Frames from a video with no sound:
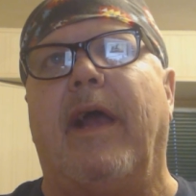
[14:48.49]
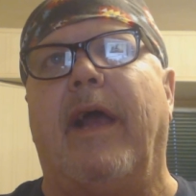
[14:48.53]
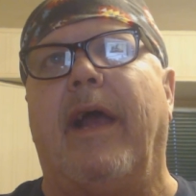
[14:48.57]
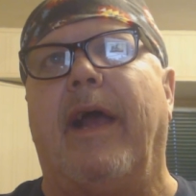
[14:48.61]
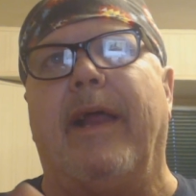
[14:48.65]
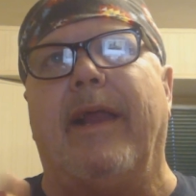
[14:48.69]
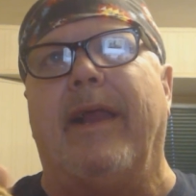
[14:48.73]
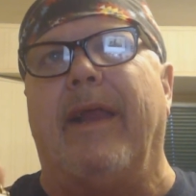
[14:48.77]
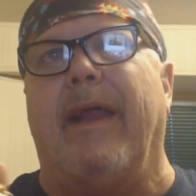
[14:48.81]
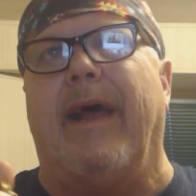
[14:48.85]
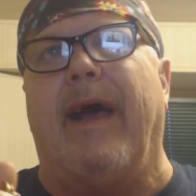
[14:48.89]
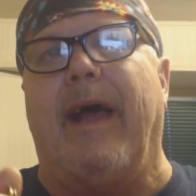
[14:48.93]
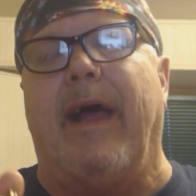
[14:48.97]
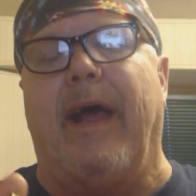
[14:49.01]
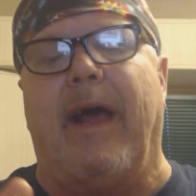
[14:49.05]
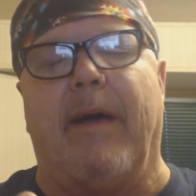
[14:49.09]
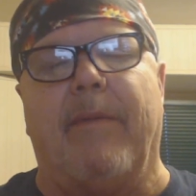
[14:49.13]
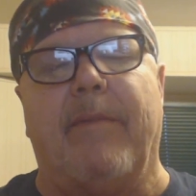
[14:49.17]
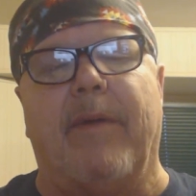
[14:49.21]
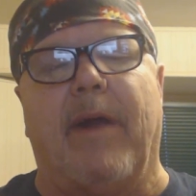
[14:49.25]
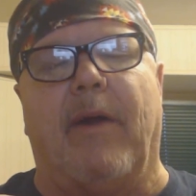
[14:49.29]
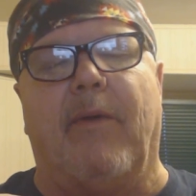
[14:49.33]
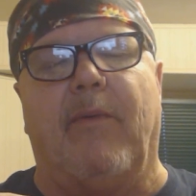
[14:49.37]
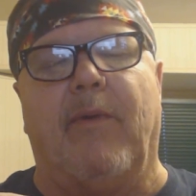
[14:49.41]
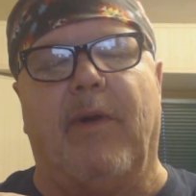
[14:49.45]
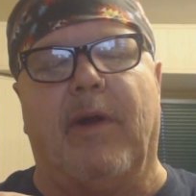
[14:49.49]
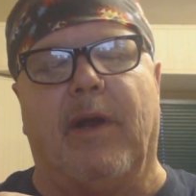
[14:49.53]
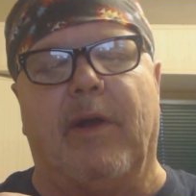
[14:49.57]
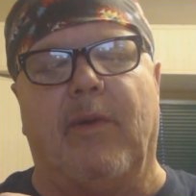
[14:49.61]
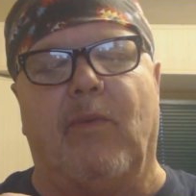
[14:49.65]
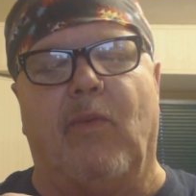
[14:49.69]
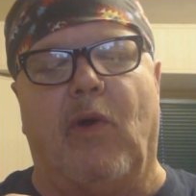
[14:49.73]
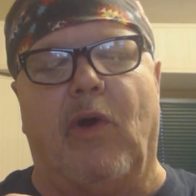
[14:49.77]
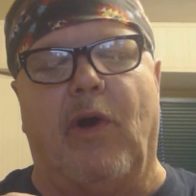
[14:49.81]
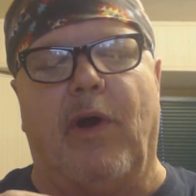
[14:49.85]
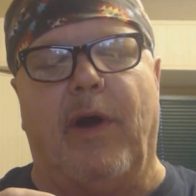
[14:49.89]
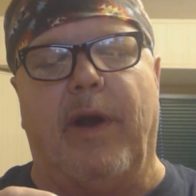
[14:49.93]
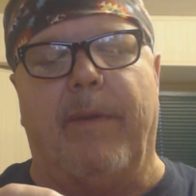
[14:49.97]
and I'm not really
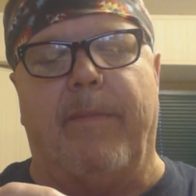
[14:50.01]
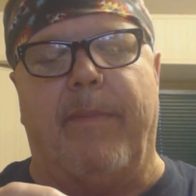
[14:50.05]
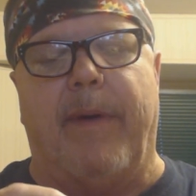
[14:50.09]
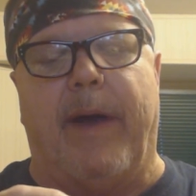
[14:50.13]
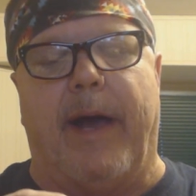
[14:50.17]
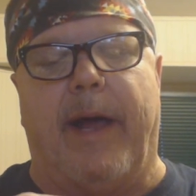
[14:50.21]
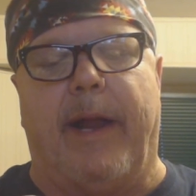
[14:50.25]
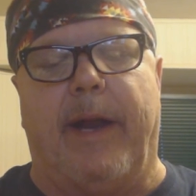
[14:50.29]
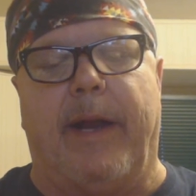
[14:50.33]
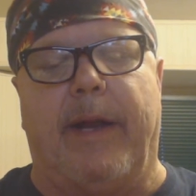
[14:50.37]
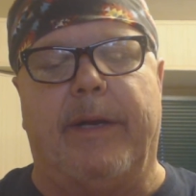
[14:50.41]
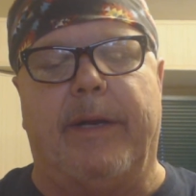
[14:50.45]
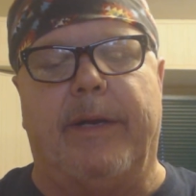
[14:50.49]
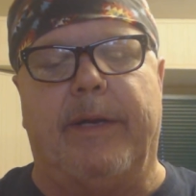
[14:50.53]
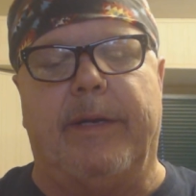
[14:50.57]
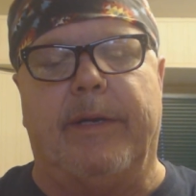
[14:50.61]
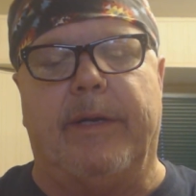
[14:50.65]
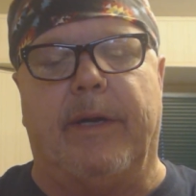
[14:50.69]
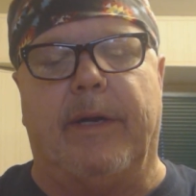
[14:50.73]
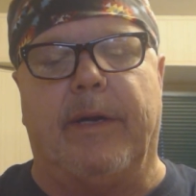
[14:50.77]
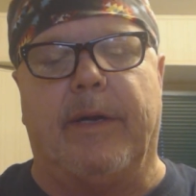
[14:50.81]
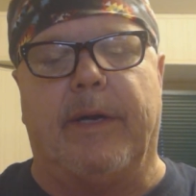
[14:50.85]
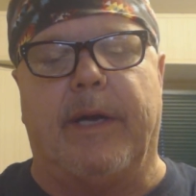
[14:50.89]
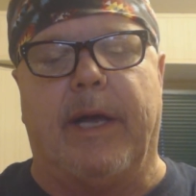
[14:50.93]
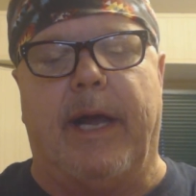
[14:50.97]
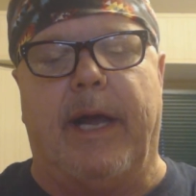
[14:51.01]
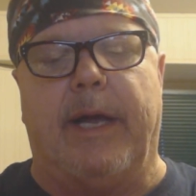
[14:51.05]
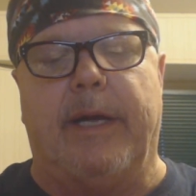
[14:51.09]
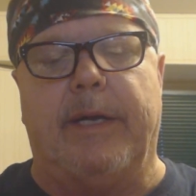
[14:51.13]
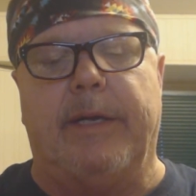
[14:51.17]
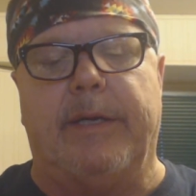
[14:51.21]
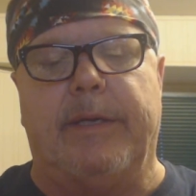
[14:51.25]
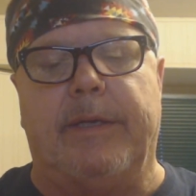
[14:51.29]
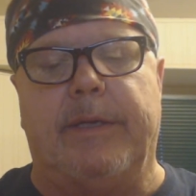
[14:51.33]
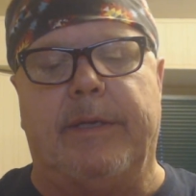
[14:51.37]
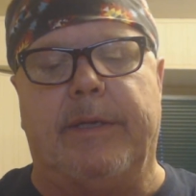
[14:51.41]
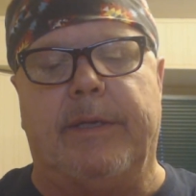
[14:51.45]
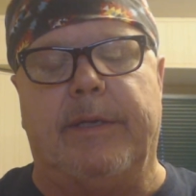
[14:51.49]
worried about it. Okay,
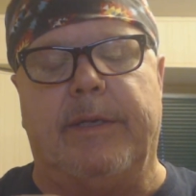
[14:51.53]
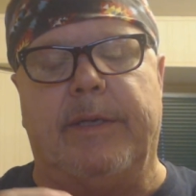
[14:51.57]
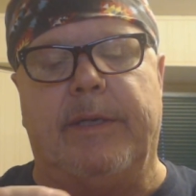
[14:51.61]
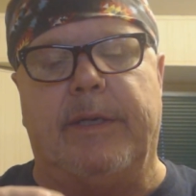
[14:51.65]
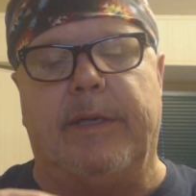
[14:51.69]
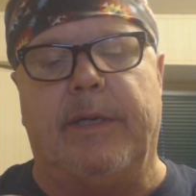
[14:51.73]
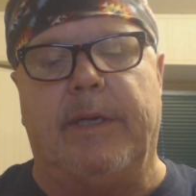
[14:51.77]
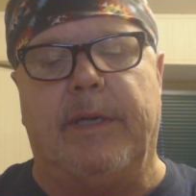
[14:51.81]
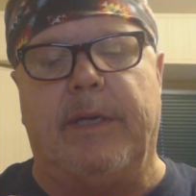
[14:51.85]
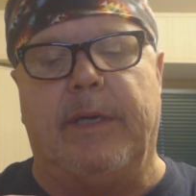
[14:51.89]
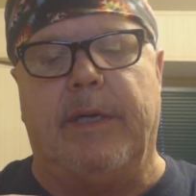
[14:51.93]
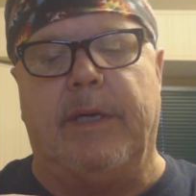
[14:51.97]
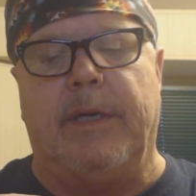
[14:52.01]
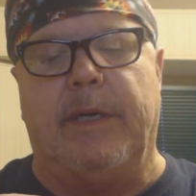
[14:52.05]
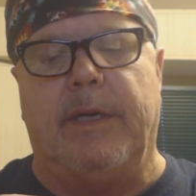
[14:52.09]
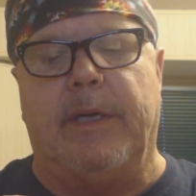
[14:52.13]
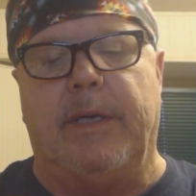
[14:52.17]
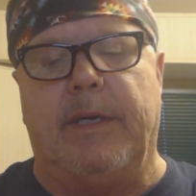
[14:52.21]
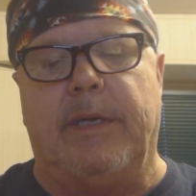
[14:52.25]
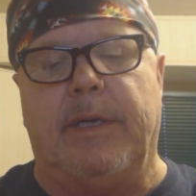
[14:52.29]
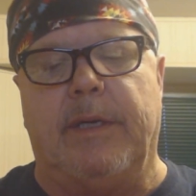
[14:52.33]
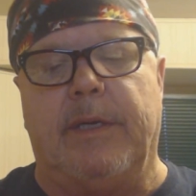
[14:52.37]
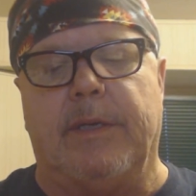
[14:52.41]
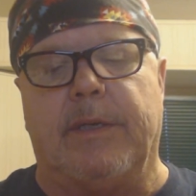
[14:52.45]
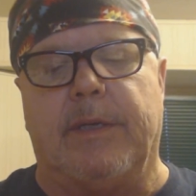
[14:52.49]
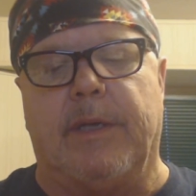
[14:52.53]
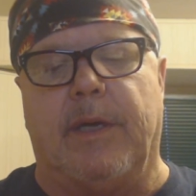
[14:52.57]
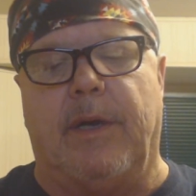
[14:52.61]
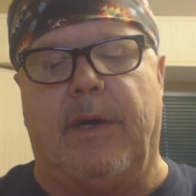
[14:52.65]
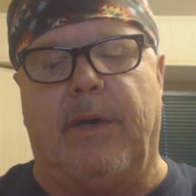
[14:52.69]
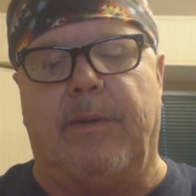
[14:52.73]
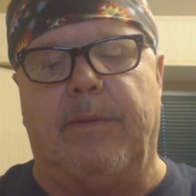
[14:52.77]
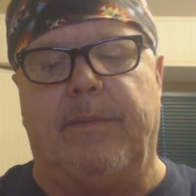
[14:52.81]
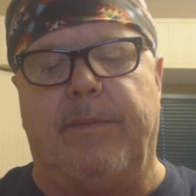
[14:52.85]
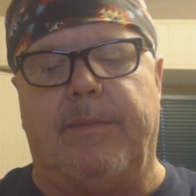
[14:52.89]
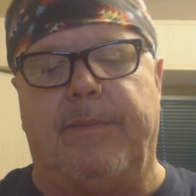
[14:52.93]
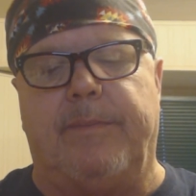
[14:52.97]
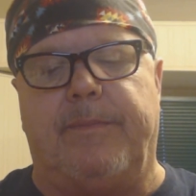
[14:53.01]

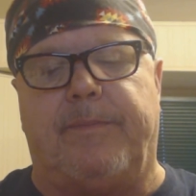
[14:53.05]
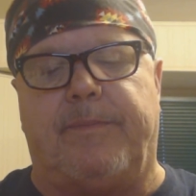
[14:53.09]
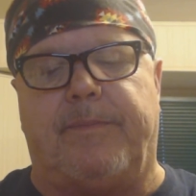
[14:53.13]
so